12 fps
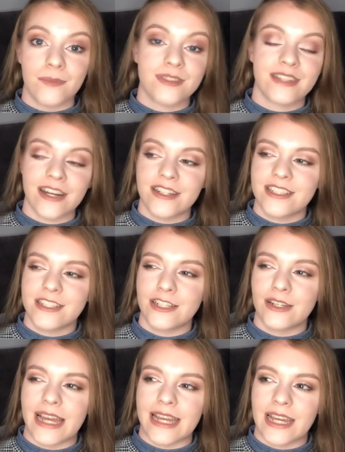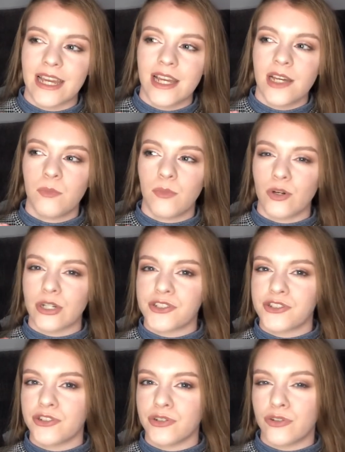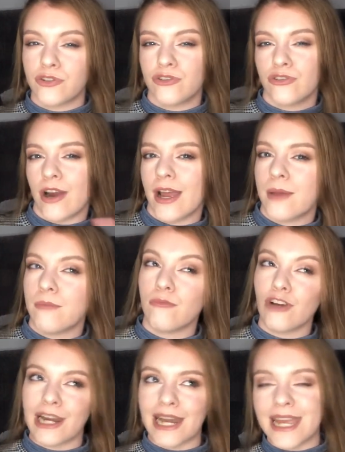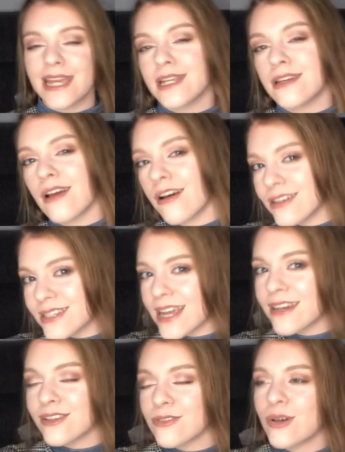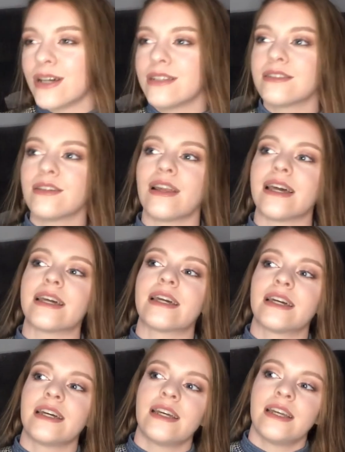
I'm starting to do like more true crime related content as well, so like,